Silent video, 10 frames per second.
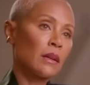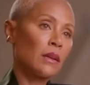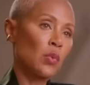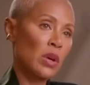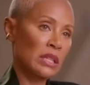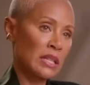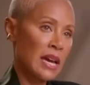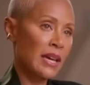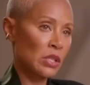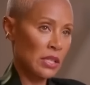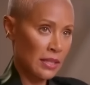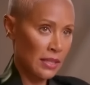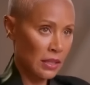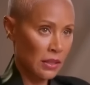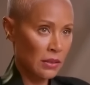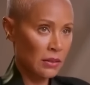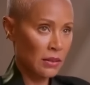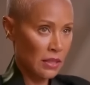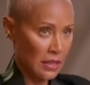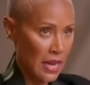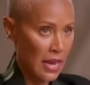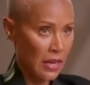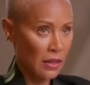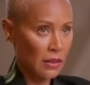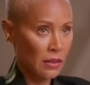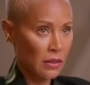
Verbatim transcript: will and i are still today